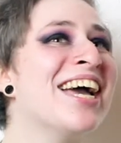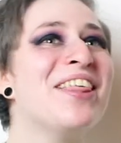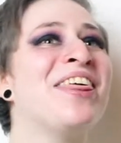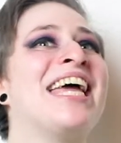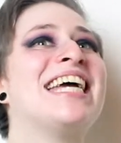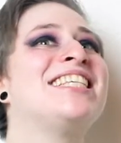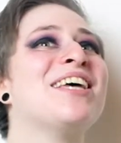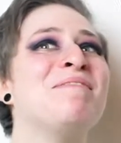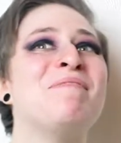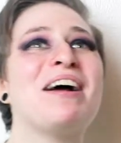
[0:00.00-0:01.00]
These
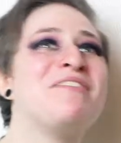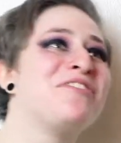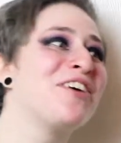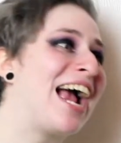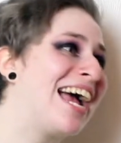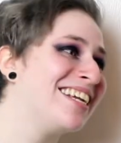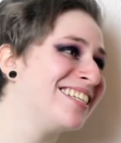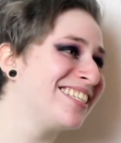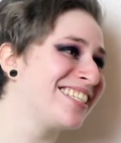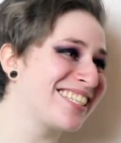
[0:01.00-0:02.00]
are my
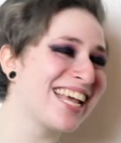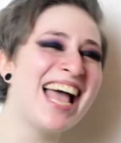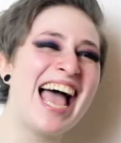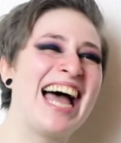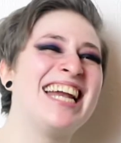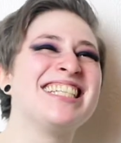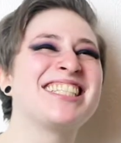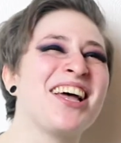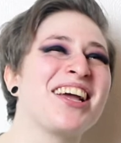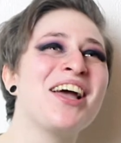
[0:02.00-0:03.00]
friends, and
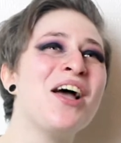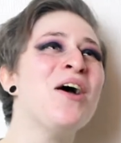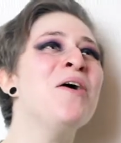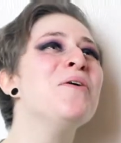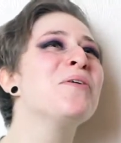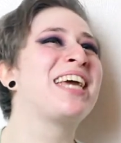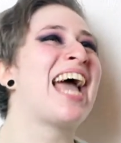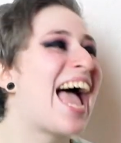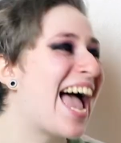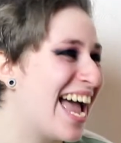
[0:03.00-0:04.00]
it's like, who
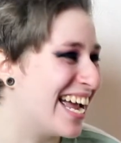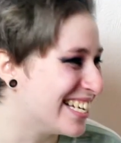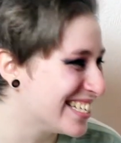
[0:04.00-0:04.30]
cares?